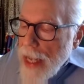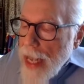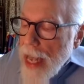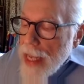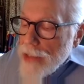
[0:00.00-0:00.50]

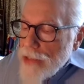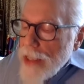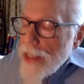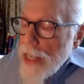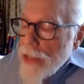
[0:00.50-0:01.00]
as
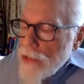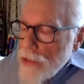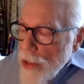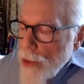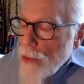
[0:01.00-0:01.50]
it has
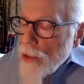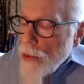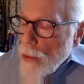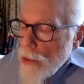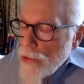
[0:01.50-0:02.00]
no
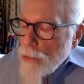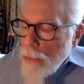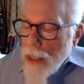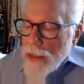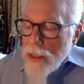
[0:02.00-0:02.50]

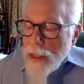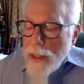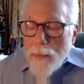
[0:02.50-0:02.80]
correspondent